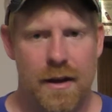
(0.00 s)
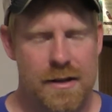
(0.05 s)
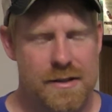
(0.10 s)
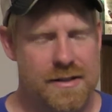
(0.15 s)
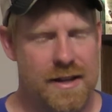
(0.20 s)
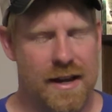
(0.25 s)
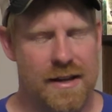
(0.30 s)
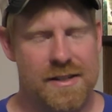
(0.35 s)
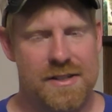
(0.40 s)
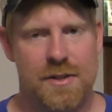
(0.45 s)

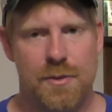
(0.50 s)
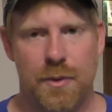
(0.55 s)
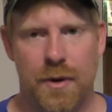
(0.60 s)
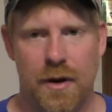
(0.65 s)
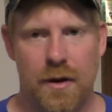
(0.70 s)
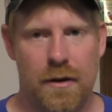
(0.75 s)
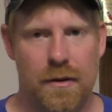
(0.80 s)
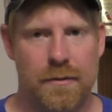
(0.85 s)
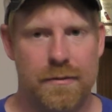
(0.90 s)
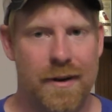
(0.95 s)
size
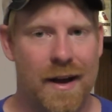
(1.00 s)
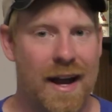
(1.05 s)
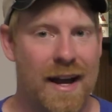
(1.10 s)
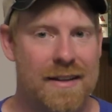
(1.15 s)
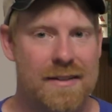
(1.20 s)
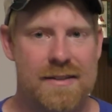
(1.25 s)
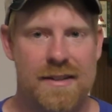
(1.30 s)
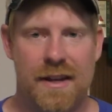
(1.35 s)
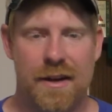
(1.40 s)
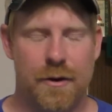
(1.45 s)
12.
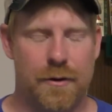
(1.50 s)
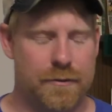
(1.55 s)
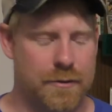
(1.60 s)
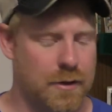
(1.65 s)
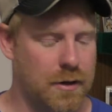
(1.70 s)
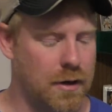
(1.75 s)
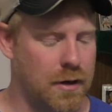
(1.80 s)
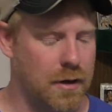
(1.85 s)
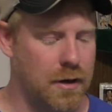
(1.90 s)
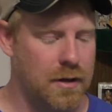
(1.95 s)
I'd say
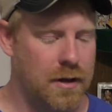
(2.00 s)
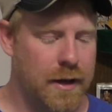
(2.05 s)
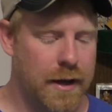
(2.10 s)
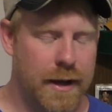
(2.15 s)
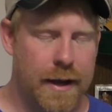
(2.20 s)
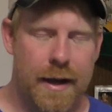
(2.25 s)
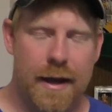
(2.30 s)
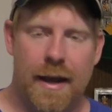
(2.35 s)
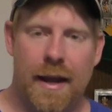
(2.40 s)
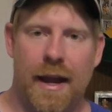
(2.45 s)
overall
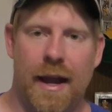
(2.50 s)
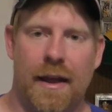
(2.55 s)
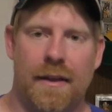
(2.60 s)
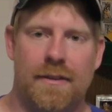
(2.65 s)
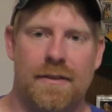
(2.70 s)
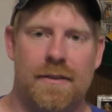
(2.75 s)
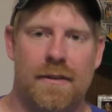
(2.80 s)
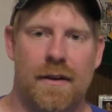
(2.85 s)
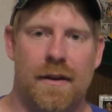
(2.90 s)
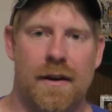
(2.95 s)

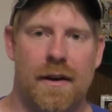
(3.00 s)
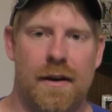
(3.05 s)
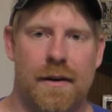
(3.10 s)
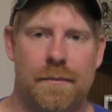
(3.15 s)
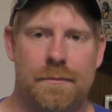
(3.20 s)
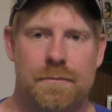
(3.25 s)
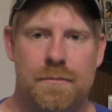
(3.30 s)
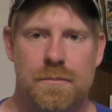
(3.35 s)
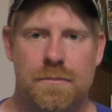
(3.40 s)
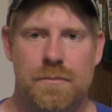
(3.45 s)
it's
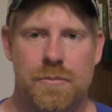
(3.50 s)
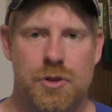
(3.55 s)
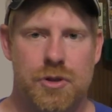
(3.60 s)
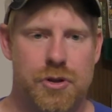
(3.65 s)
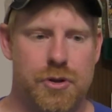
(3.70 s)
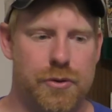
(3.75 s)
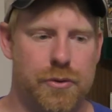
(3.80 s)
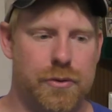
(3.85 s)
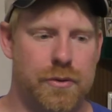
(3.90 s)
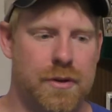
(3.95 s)

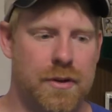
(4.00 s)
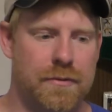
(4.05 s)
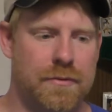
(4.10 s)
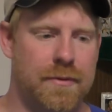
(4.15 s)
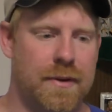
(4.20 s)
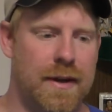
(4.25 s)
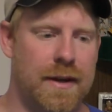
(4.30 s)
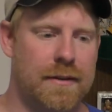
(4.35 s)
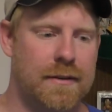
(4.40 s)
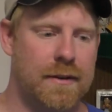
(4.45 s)
true to
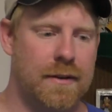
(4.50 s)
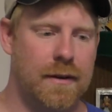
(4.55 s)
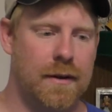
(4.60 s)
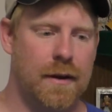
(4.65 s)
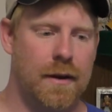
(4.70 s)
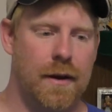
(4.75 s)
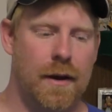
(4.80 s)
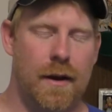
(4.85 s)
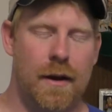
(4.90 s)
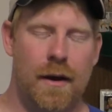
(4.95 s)
fit.
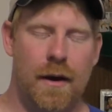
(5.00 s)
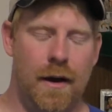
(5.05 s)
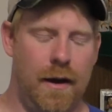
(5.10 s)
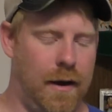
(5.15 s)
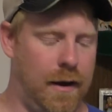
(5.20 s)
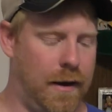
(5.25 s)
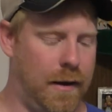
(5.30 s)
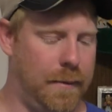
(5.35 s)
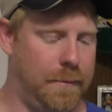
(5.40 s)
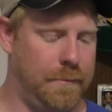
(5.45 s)

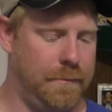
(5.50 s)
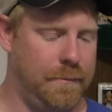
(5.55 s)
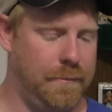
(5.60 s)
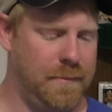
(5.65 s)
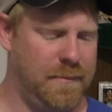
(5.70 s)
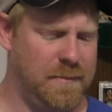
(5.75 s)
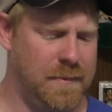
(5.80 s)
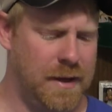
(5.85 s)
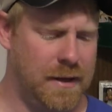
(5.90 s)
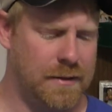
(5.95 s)

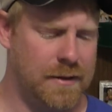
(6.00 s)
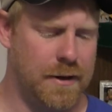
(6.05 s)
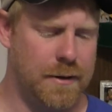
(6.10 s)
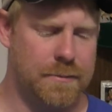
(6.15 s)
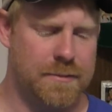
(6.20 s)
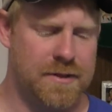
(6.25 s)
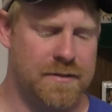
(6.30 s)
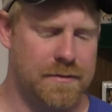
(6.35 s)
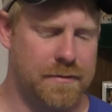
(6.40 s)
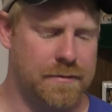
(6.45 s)
In
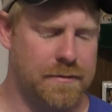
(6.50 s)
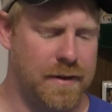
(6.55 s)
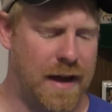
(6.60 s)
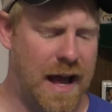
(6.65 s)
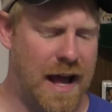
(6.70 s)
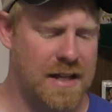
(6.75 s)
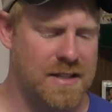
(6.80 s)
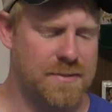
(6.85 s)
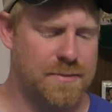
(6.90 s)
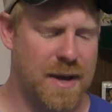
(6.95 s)
terms of
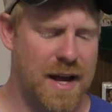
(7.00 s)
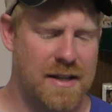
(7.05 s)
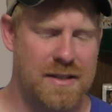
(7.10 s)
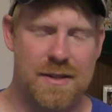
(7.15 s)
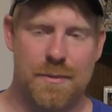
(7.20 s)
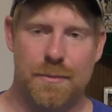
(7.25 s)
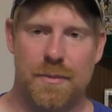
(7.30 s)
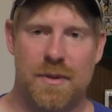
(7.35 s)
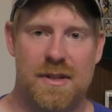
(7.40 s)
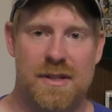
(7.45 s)
hot
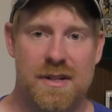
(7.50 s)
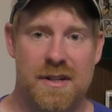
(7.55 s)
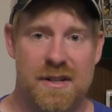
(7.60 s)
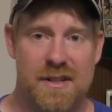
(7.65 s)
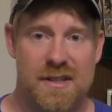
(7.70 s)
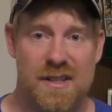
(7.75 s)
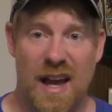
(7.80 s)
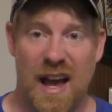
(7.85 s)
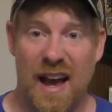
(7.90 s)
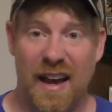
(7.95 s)
spots and
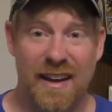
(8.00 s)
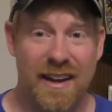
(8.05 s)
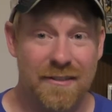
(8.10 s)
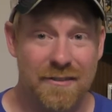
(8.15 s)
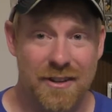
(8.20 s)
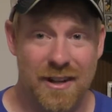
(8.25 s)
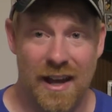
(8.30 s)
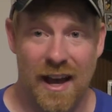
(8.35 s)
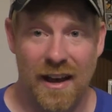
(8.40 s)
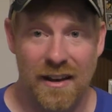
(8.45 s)
blisters, I
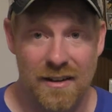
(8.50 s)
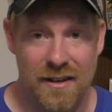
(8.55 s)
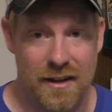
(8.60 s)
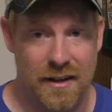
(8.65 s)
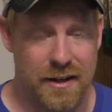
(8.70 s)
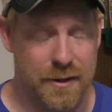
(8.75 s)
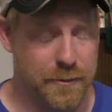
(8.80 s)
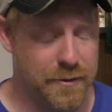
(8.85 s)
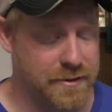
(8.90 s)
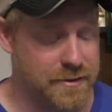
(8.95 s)
haven't gotten
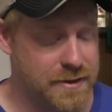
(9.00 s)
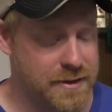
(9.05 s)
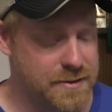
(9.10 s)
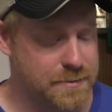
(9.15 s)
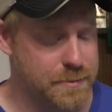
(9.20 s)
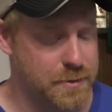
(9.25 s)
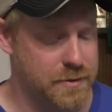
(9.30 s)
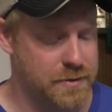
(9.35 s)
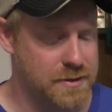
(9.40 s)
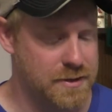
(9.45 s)
any with this
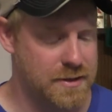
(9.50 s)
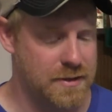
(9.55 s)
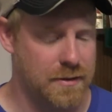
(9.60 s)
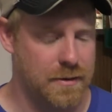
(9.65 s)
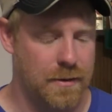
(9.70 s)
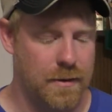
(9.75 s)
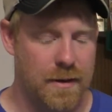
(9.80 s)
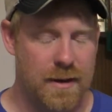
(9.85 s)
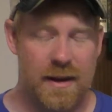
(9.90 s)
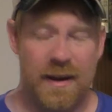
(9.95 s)
boot.
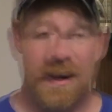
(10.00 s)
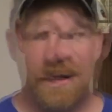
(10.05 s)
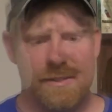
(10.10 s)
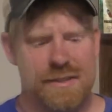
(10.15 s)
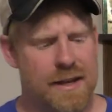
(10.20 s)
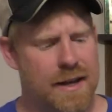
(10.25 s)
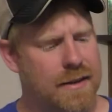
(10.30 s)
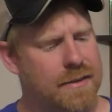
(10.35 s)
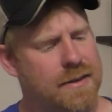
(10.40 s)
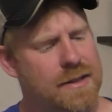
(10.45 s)
So like I
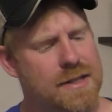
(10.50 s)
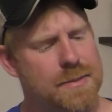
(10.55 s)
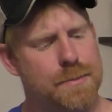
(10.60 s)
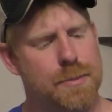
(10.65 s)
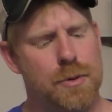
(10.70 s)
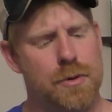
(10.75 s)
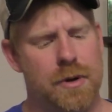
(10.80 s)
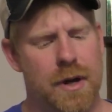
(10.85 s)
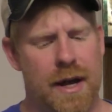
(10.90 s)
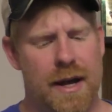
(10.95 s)
said, this
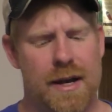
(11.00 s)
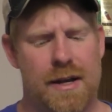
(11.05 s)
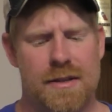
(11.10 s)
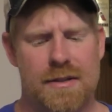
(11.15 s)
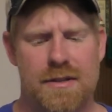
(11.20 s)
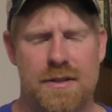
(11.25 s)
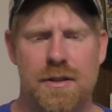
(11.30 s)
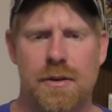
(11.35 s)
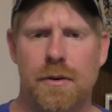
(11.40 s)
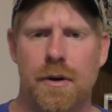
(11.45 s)
boot
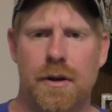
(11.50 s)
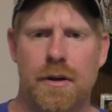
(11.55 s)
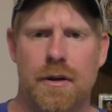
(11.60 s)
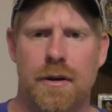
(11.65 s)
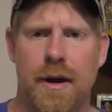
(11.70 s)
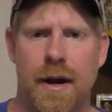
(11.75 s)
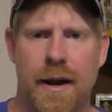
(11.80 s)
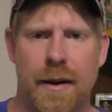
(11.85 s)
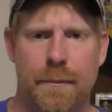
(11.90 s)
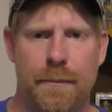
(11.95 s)
has 200
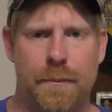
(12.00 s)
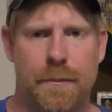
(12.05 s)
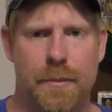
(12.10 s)
gram